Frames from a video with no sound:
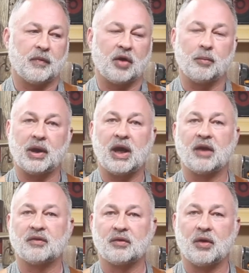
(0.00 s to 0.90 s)
Everybody
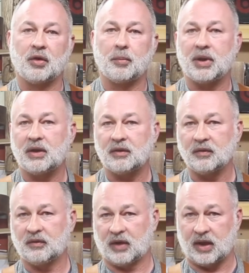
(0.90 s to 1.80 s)
has their own
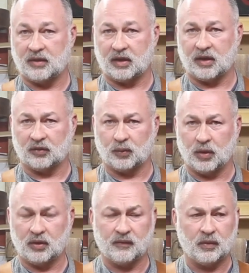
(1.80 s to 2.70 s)
opinions, and I think that's
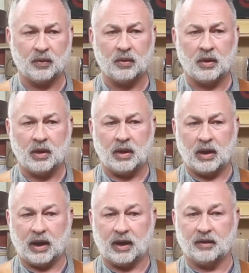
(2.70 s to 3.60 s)
wonderful.
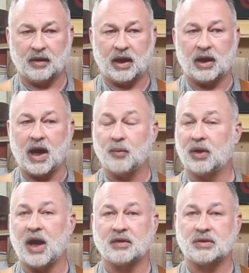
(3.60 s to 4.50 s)
And I
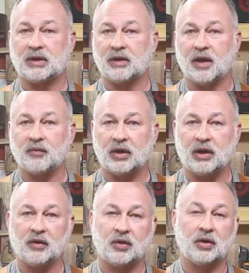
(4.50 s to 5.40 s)
would actually love to
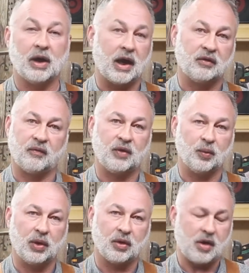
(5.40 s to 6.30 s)
hear you guys, if you
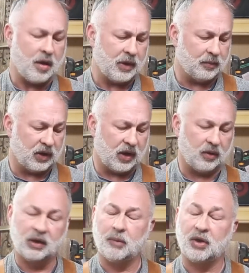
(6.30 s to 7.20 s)
will, comment below
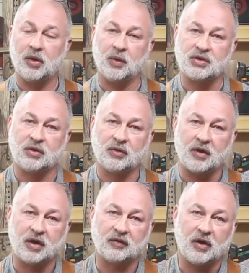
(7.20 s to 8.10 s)
and let me know what your
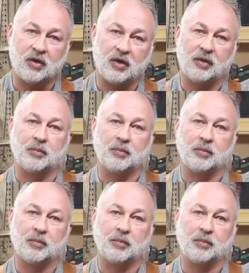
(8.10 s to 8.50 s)
thoughts are on it.